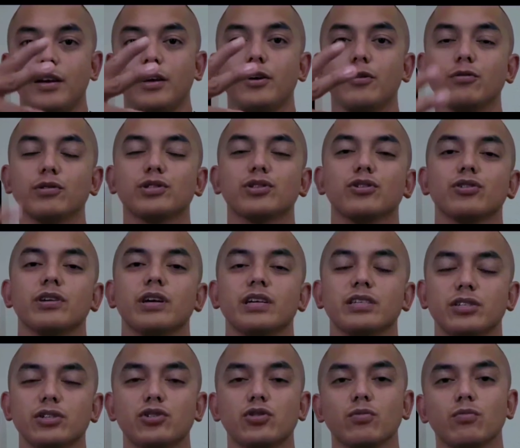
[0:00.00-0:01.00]
Hey, what's good
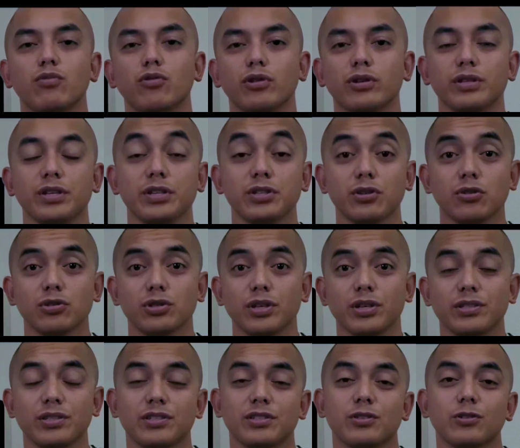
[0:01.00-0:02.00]
guys? It's your boy, These Old
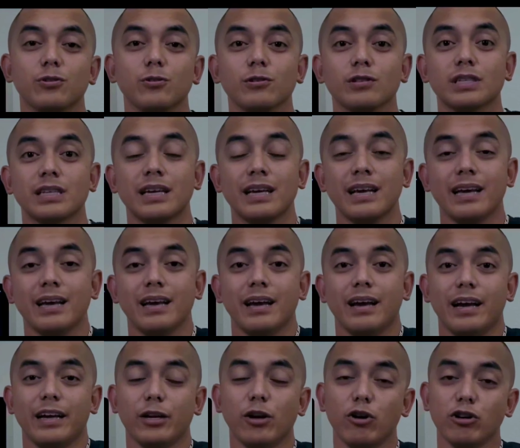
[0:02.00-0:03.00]
Shades and Souls.
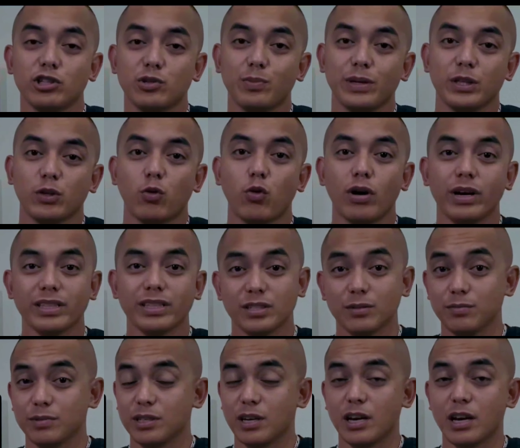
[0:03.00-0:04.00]
I know it's been quite
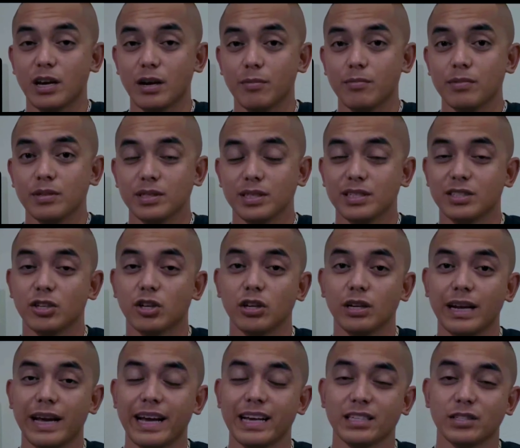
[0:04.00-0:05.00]
some time since our
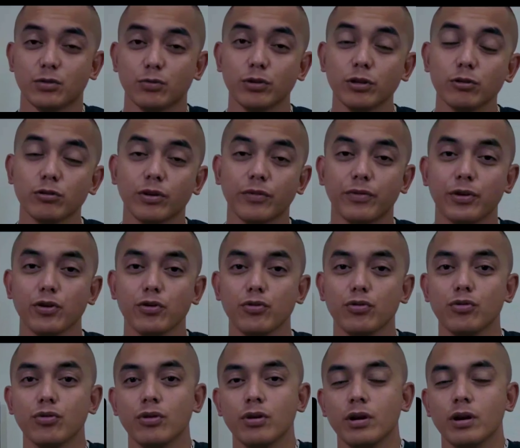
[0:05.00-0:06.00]
last real
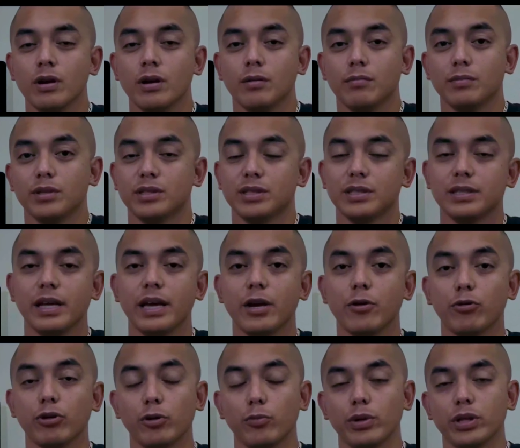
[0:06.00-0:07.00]
review, but today
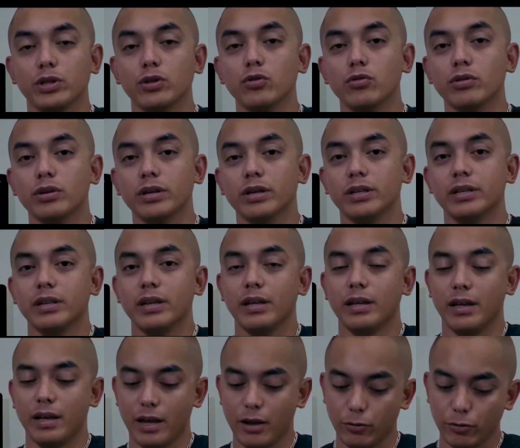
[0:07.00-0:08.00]
we're going to be doing
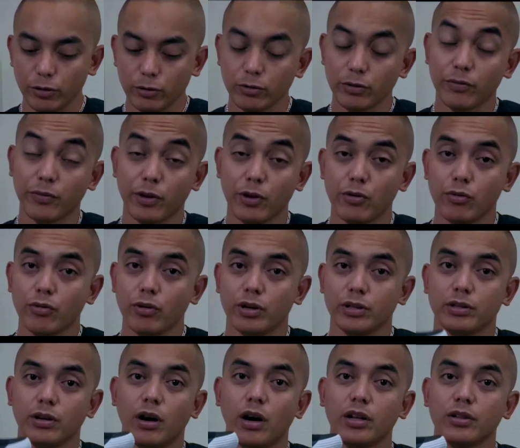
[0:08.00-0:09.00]
a real review
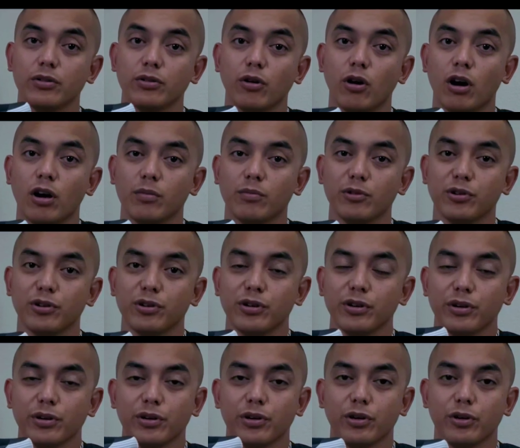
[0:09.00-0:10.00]
on the Under
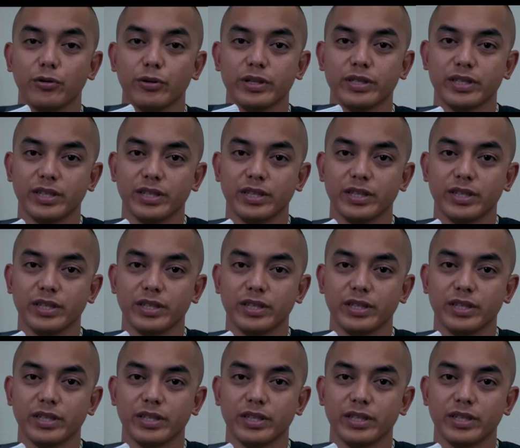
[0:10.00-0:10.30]
Armour Curry